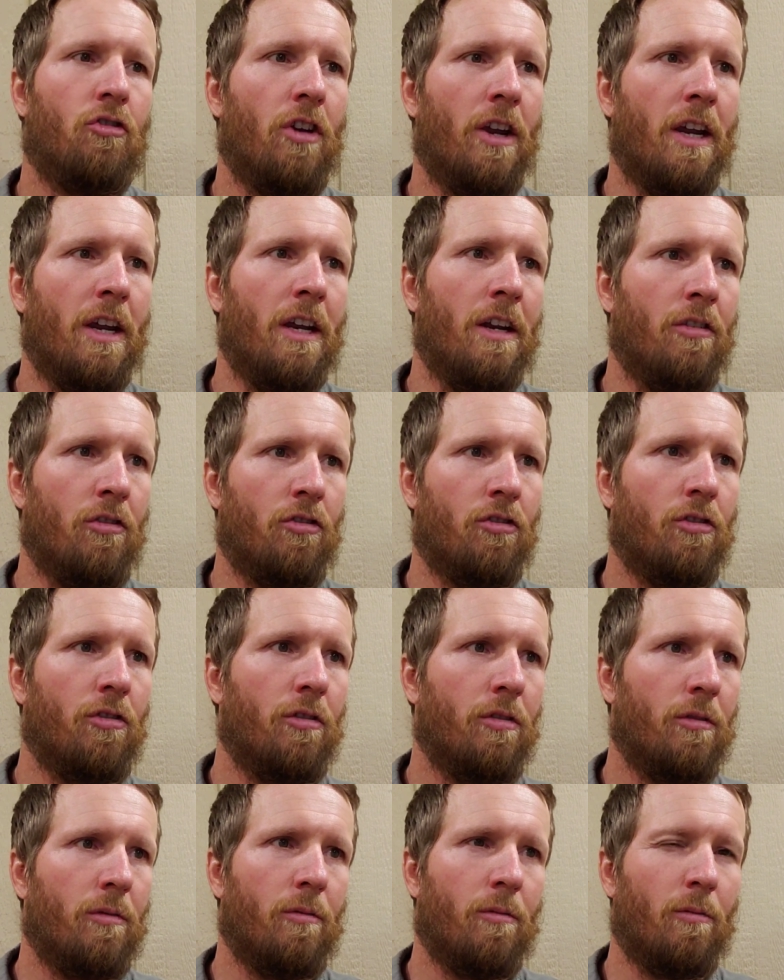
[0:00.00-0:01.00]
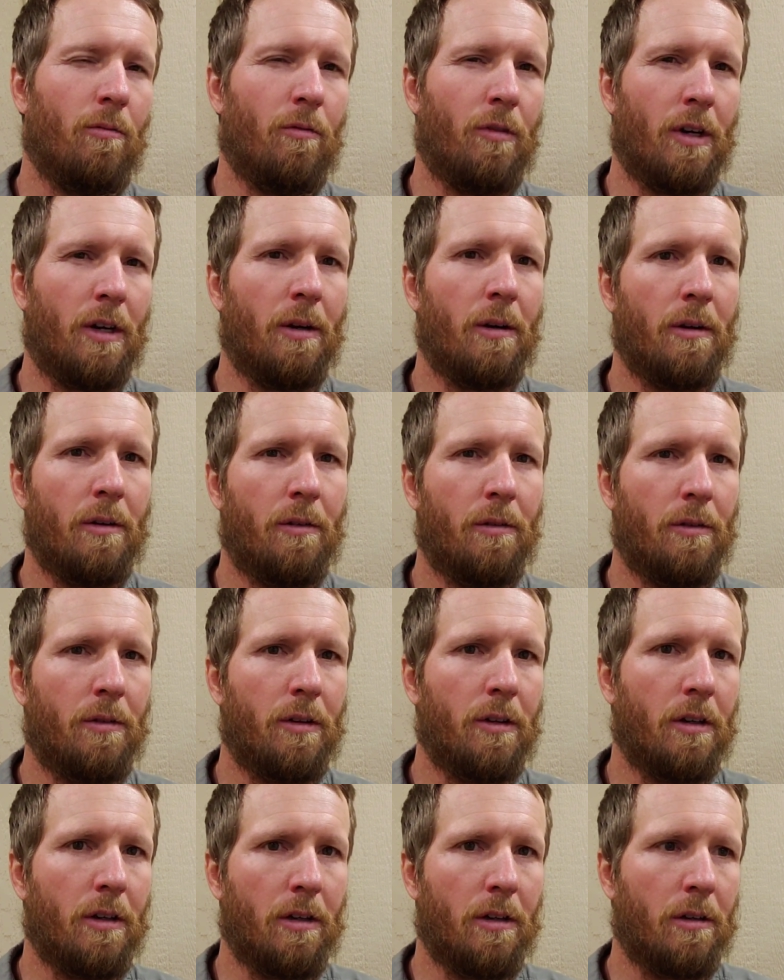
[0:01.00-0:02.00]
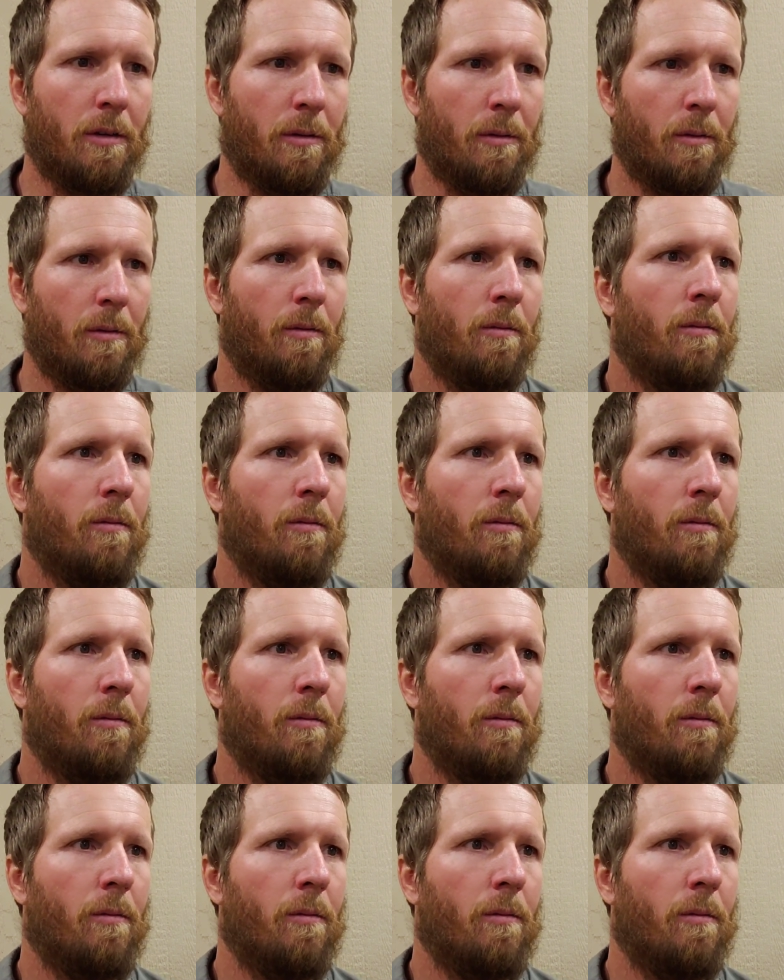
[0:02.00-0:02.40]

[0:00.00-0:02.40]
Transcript: change the